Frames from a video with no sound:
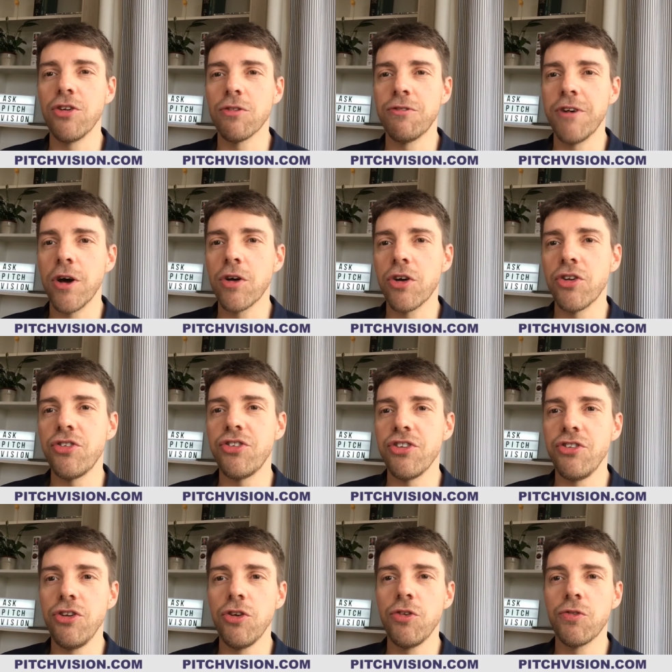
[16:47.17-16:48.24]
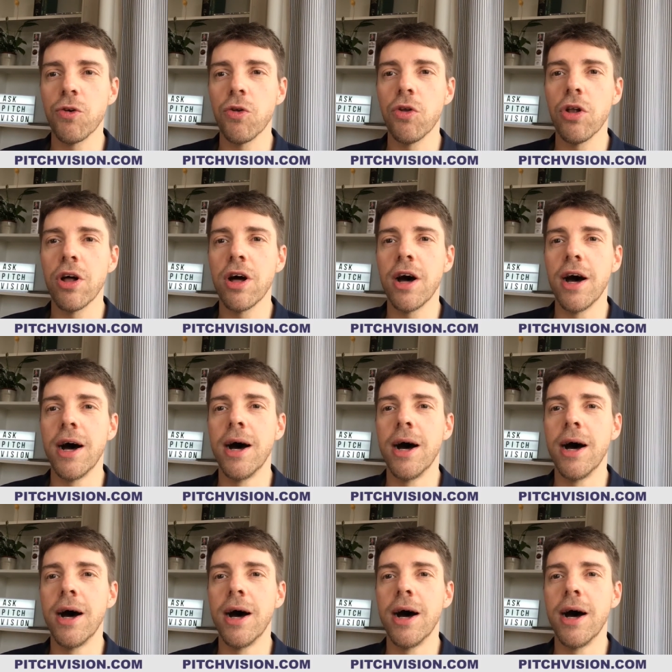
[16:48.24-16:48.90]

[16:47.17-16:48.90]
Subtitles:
your focus is useful.